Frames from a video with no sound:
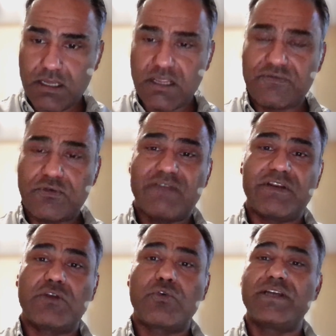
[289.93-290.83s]
If you have
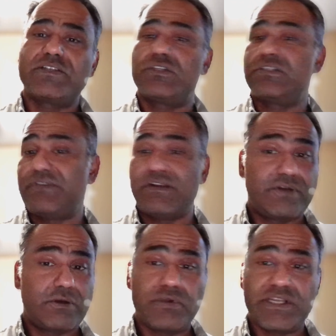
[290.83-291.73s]
any questions, feel
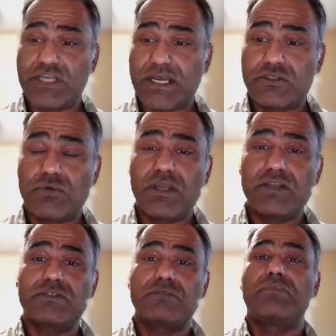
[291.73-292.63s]
free to reach out to
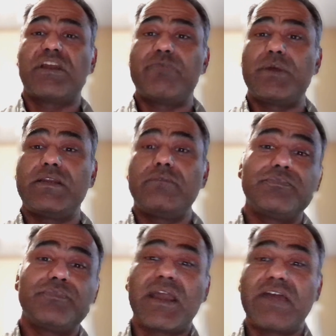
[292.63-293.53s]
us. Everybody,
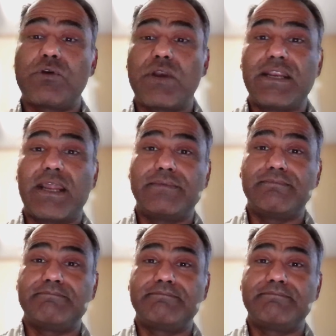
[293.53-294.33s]
have a great day.